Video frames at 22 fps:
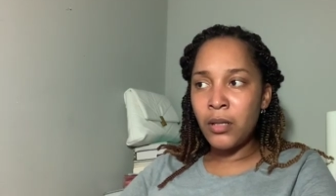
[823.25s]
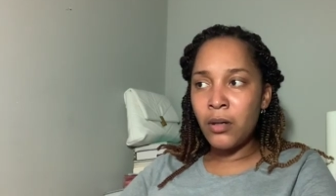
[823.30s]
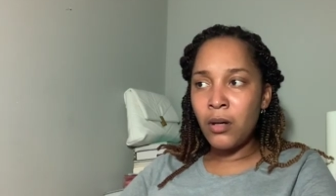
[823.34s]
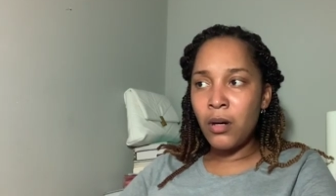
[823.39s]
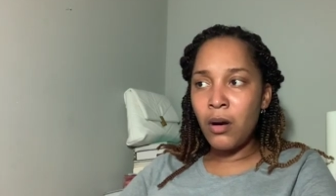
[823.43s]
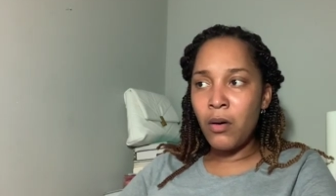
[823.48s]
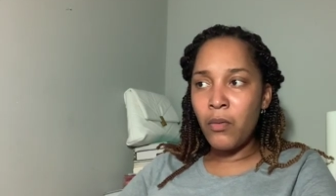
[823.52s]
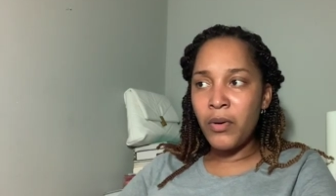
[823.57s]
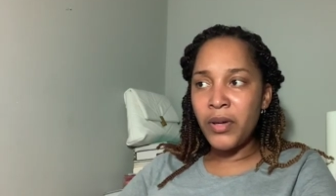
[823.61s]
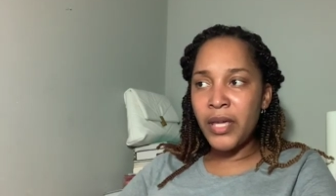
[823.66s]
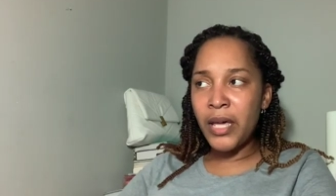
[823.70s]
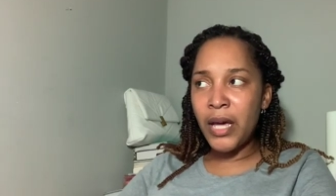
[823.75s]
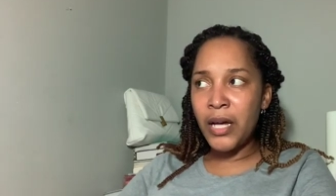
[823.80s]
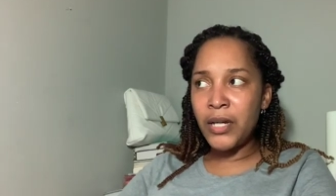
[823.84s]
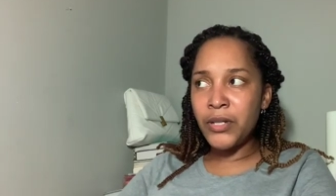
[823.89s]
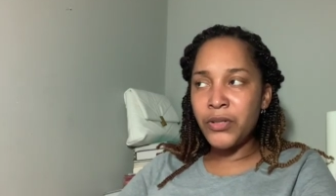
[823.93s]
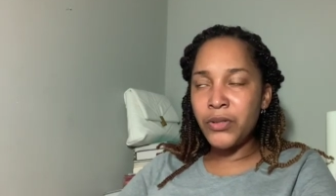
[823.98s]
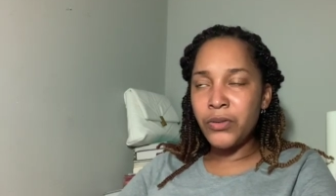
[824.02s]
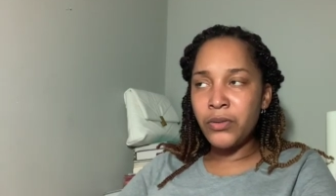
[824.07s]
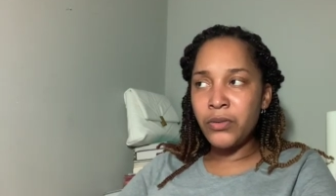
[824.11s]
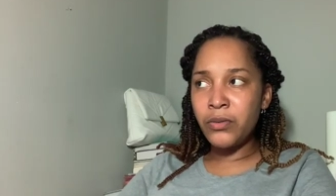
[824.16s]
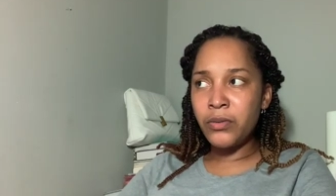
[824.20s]
or when y'all
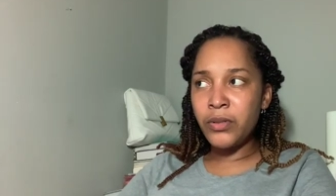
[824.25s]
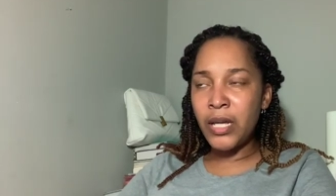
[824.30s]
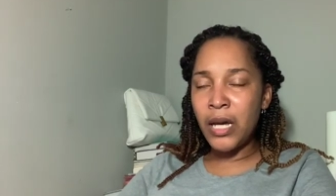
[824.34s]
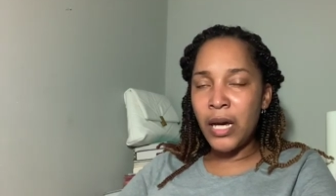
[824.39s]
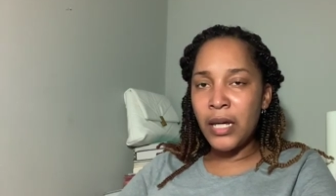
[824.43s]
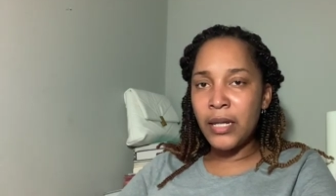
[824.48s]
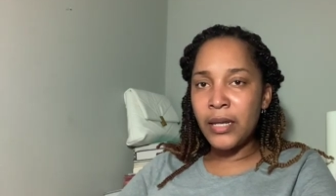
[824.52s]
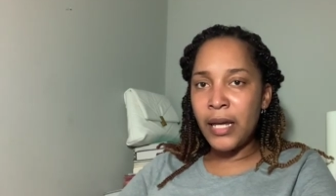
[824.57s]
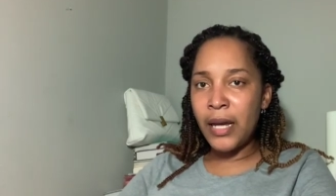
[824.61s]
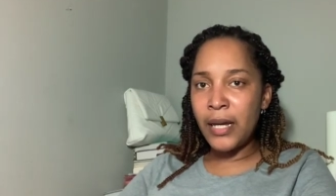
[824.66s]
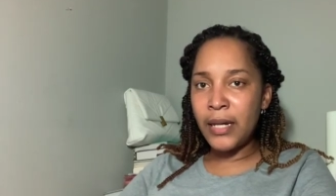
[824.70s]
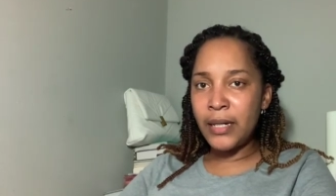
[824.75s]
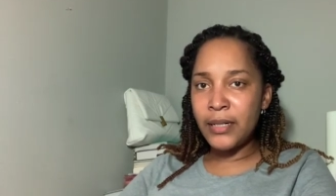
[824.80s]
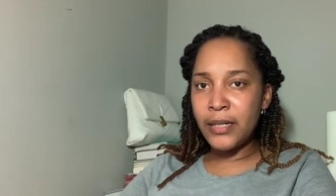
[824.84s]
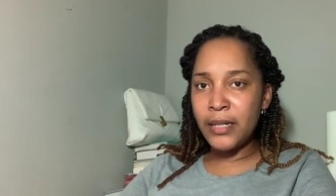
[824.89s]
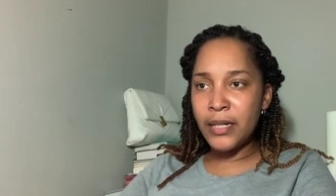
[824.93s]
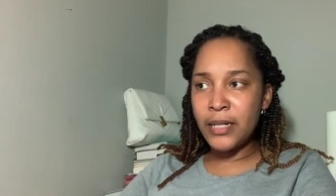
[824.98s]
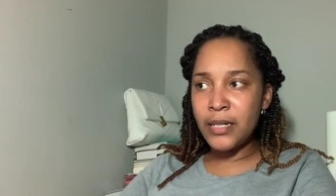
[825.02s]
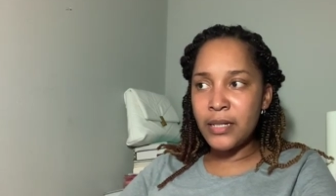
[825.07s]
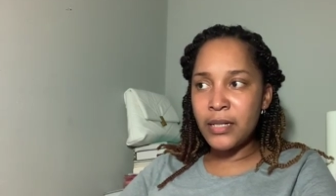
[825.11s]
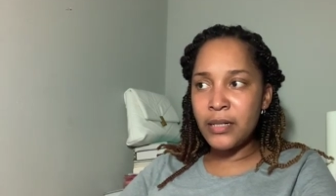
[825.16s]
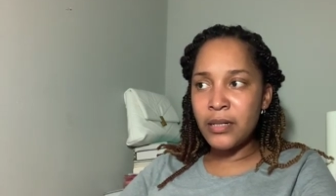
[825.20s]
do y'all line
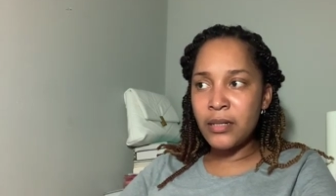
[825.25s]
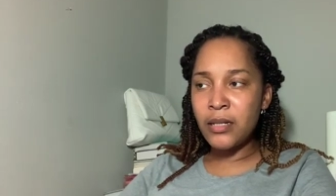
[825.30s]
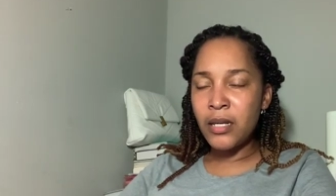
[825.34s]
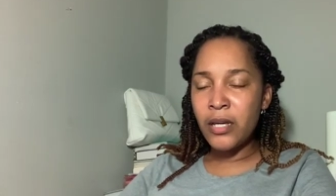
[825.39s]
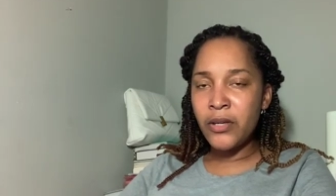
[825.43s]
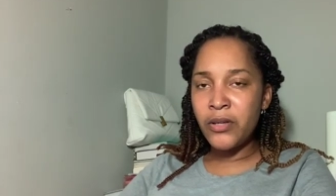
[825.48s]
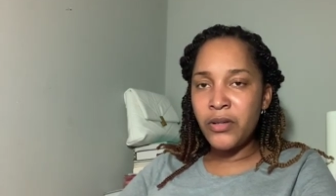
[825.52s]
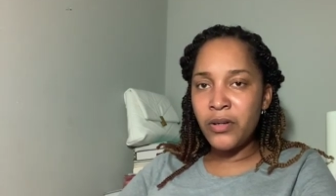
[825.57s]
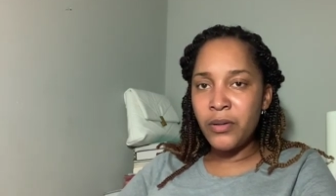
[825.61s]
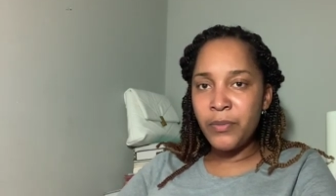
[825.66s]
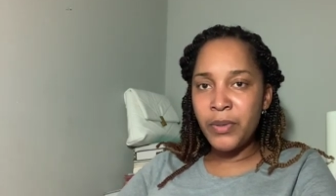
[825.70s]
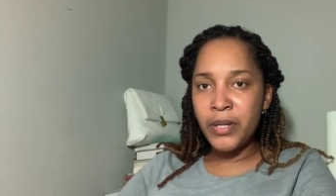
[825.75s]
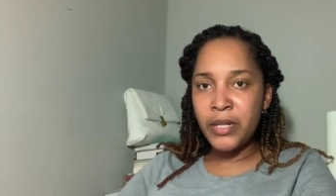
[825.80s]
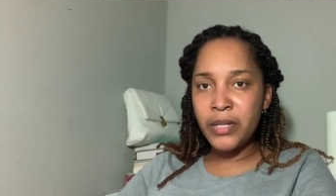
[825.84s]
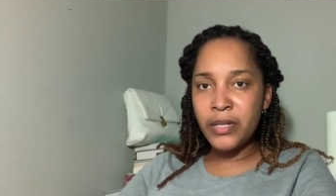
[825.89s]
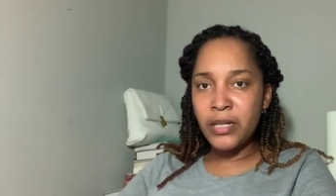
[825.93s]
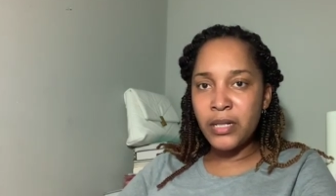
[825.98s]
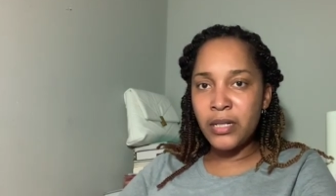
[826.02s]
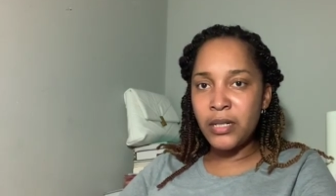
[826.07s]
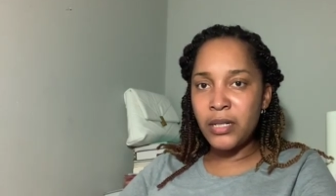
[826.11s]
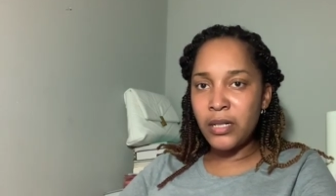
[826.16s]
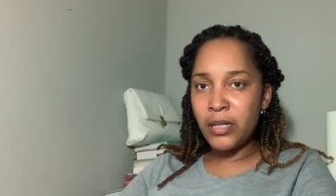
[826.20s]
dances, you're being
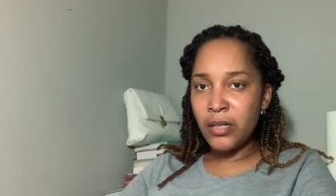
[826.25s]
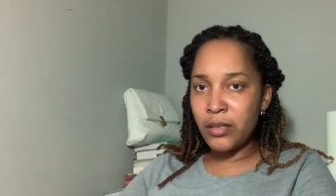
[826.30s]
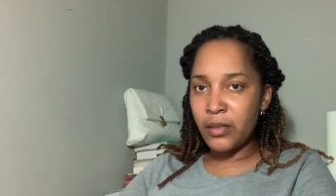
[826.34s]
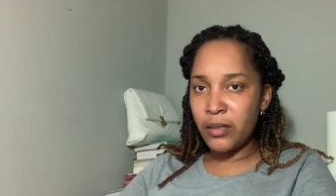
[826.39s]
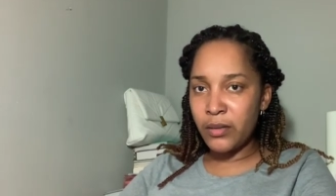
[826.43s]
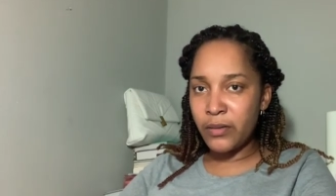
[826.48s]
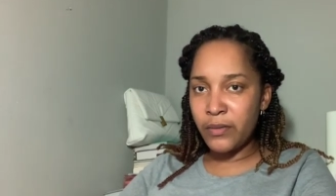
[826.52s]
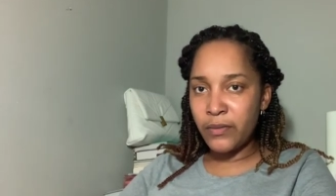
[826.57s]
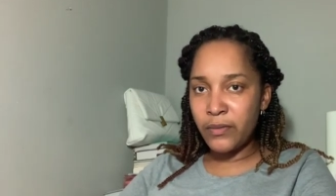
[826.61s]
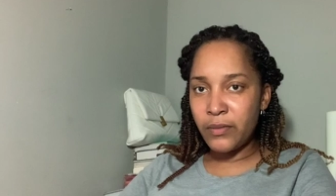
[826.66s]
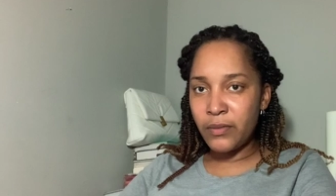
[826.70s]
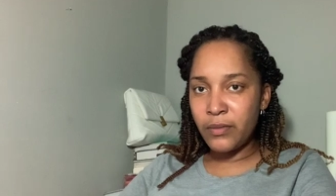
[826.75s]
seductive.